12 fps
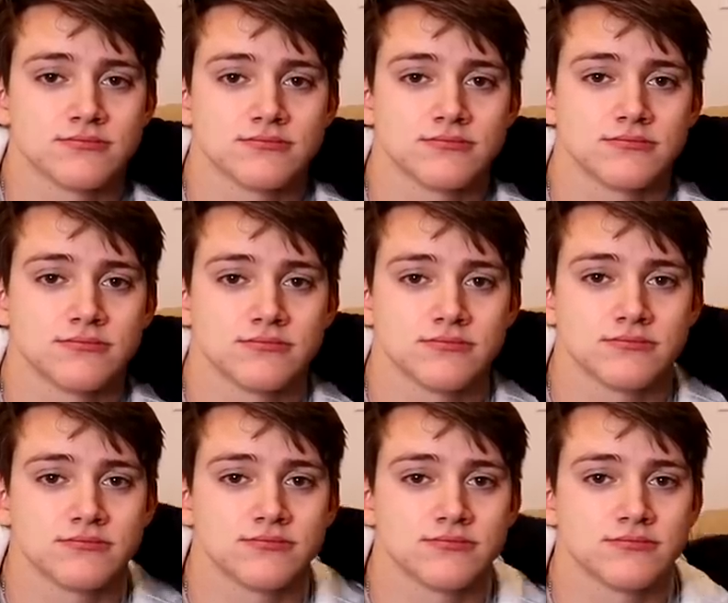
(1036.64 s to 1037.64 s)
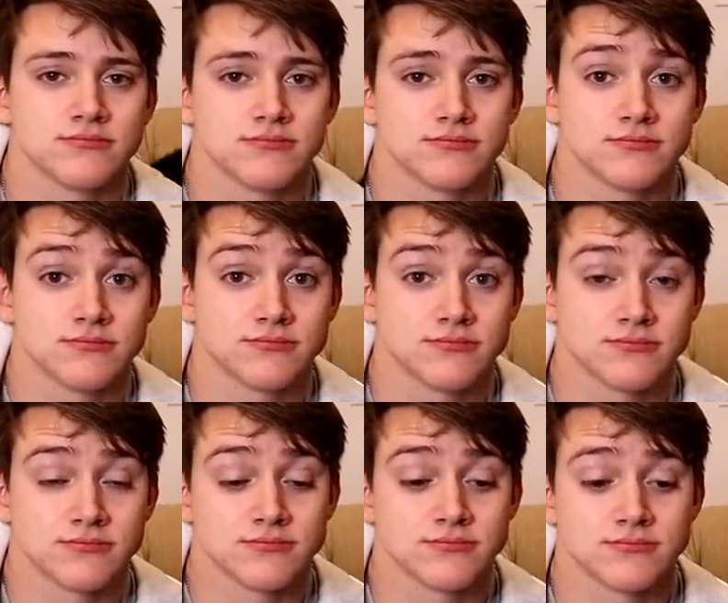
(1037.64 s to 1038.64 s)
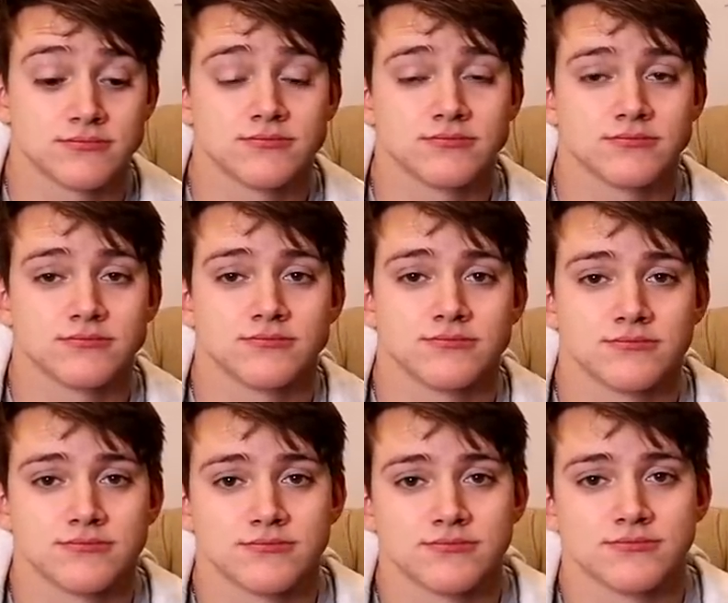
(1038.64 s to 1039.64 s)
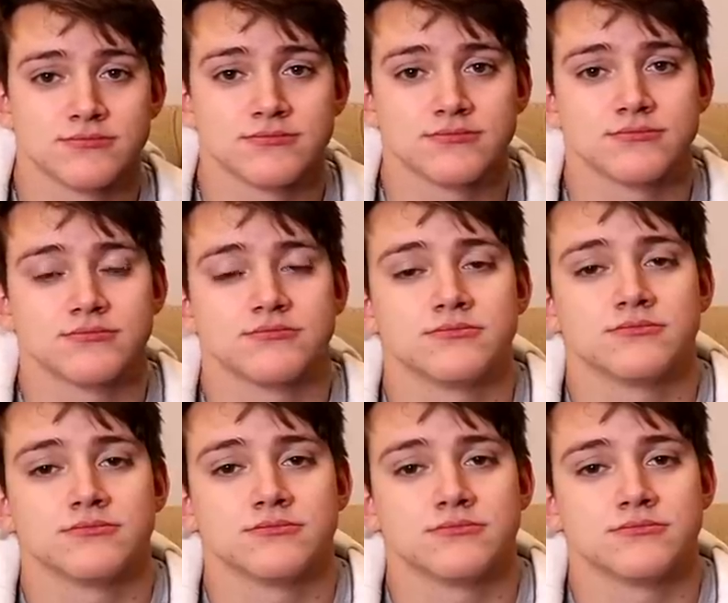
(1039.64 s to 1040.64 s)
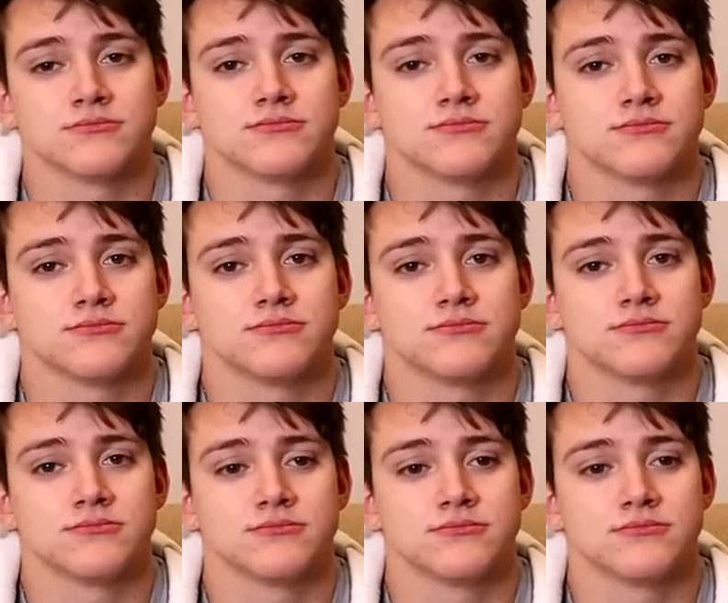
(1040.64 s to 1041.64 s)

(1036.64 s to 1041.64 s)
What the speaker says: No words are spoken by the person on screen.